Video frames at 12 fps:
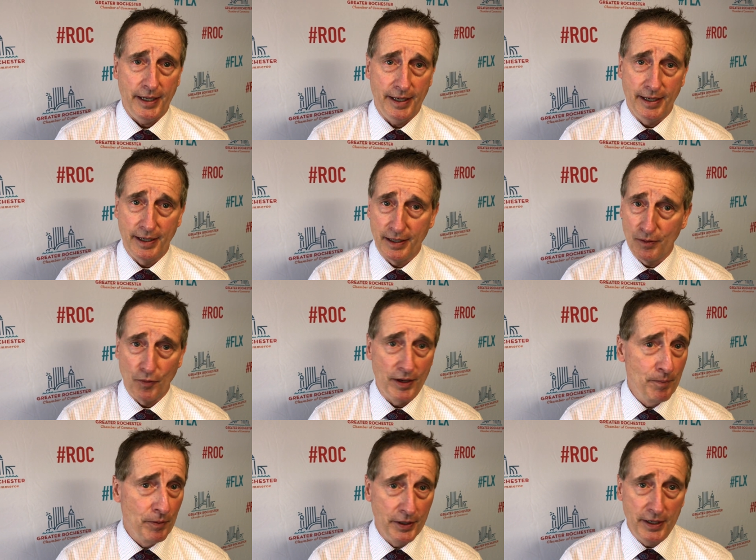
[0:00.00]
And
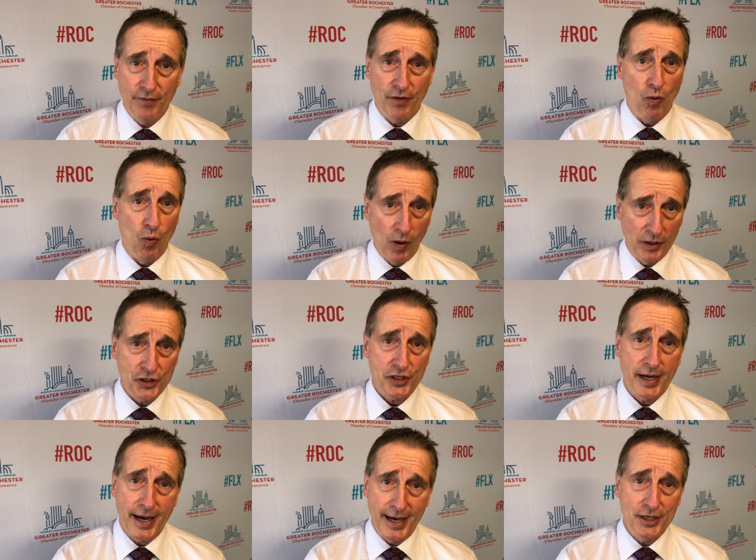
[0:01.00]
we believe one
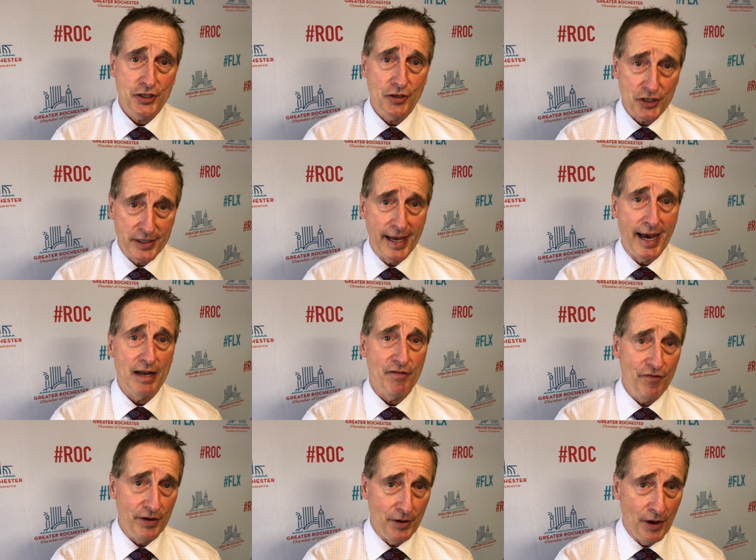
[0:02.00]
size does not
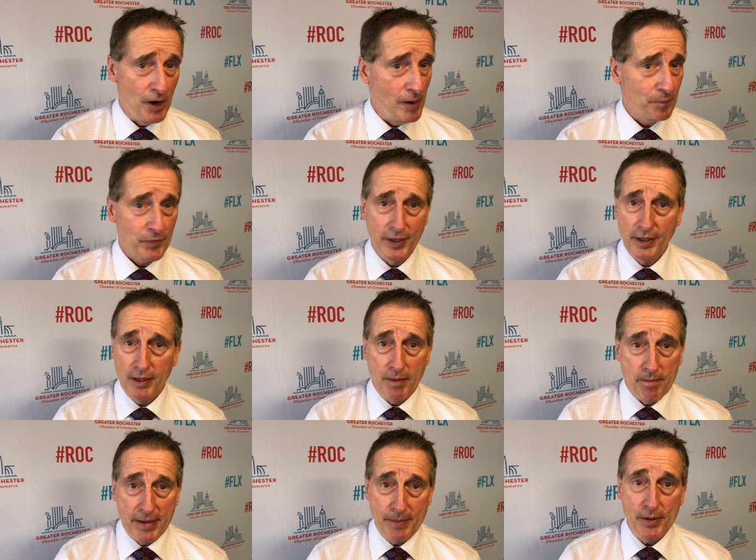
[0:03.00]
fit all.
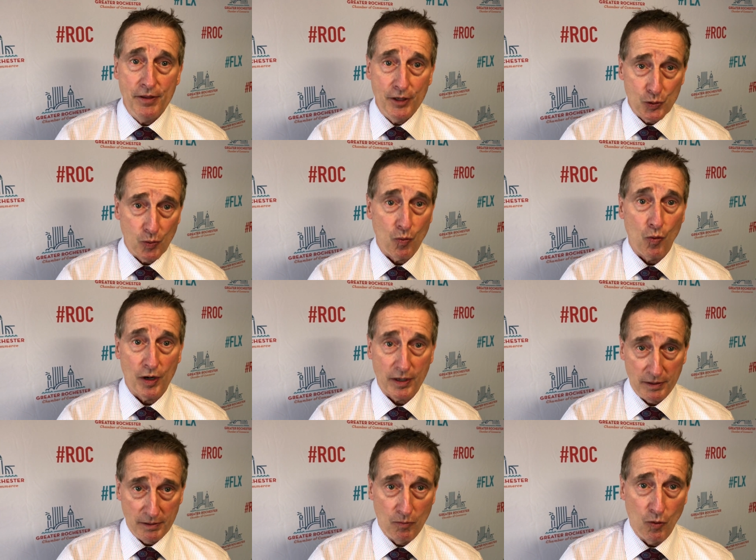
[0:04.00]
Maybe this would
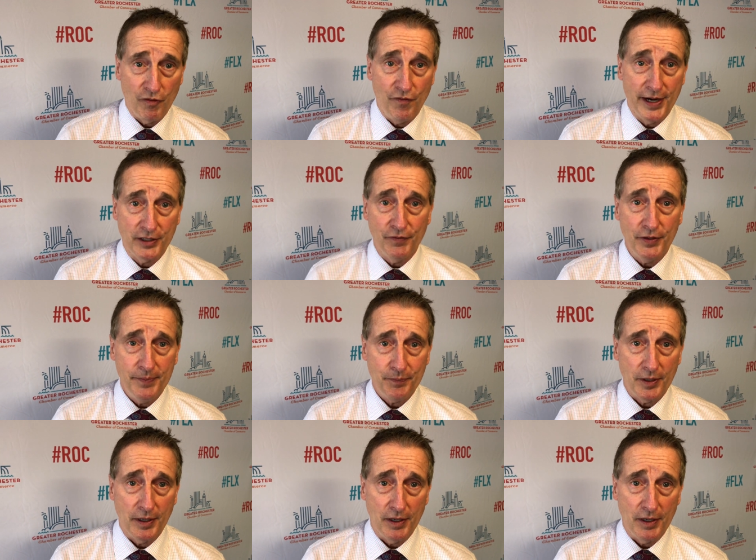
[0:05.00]
work more effectively